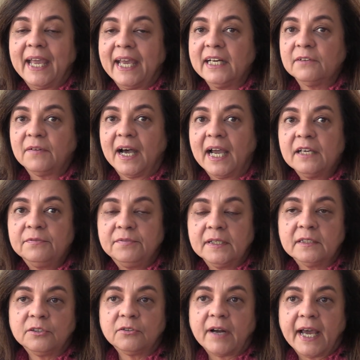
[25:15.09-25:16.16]
And if I
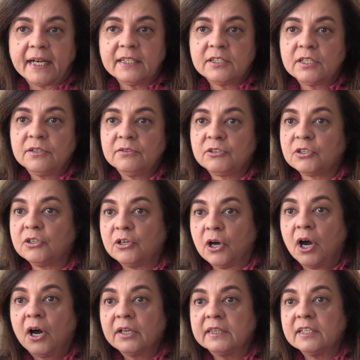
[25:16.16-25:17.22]
feel gratitude to
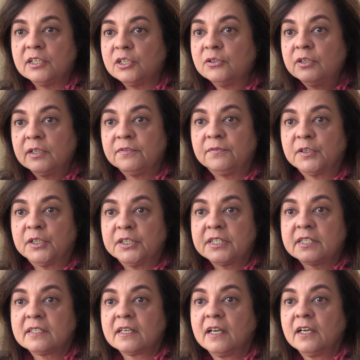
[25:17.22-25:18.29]
God, the
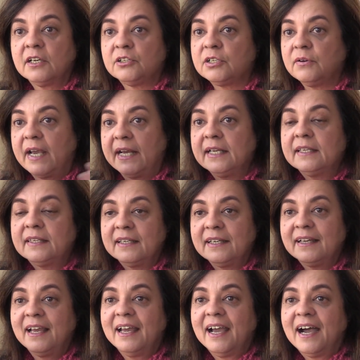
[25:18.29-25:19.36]
universe, to
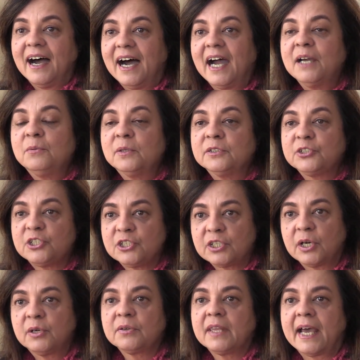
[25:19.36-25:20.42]
anything, I will
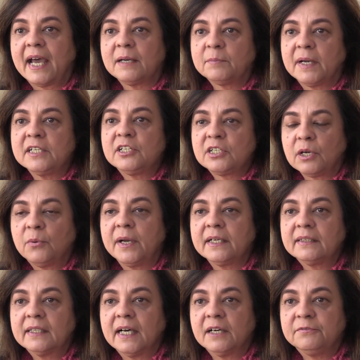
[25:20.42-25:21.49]
show that by
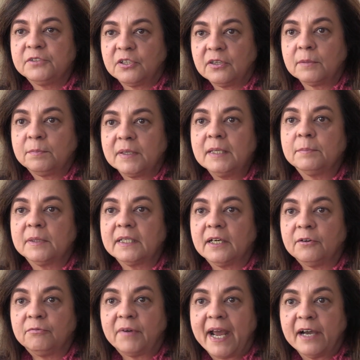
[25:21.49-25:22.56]
showing love to the people
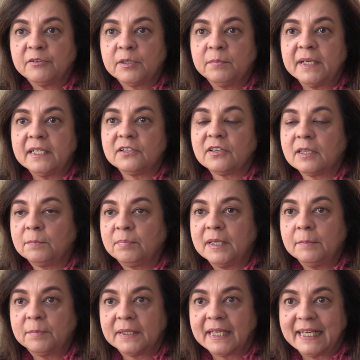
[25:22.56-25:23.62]
around me, to the
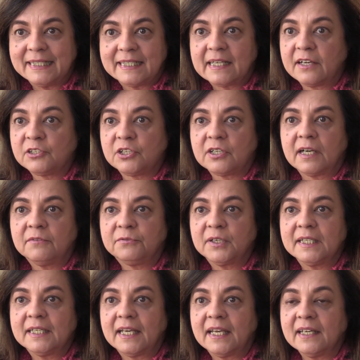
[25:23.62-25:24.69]
people I touch
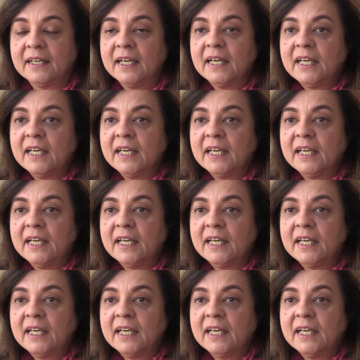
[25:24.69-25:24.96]
every day.